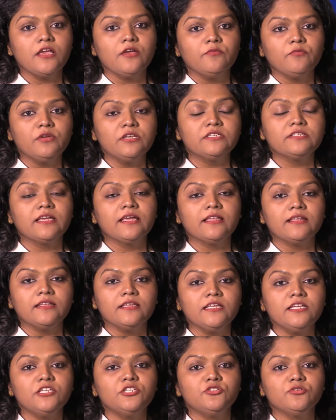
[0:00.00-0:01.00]
which can
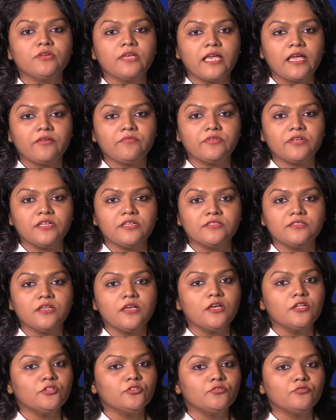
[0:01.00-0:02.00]
lead to cavities
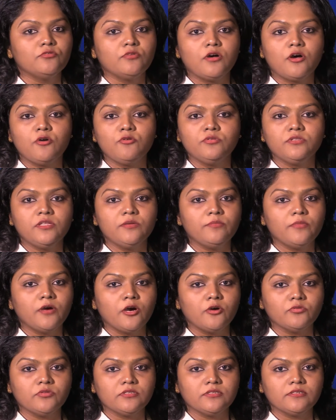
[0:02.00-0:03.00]
throughout the
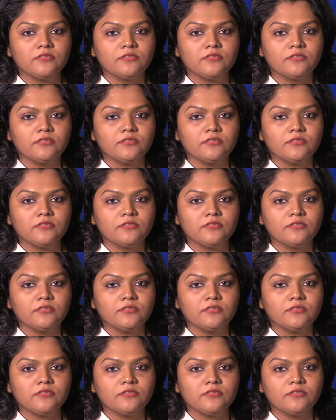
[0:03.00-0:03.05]
mouth,